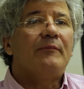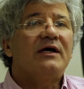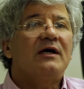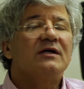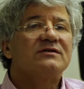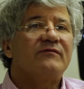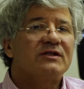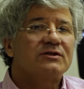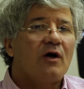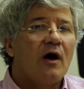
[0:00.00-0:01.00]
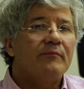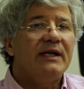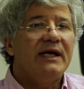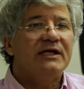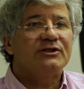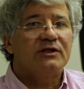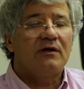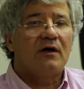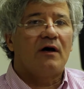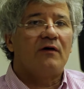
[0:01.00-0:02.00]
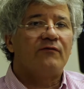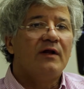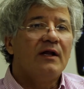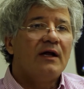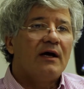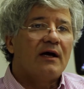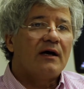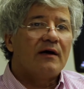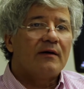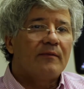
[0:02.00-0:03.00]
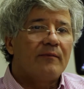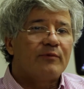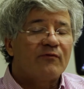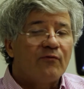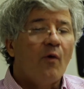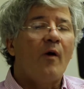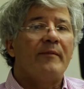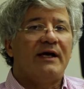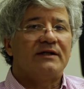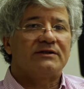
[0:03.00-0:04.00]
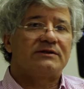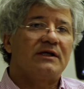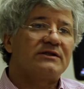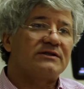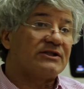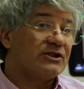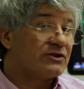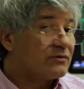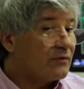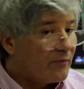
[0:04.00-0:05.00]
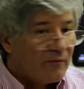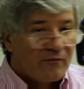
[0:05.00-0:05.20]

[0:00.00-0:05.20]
uh, because of this combination of uh, performance, uh, such as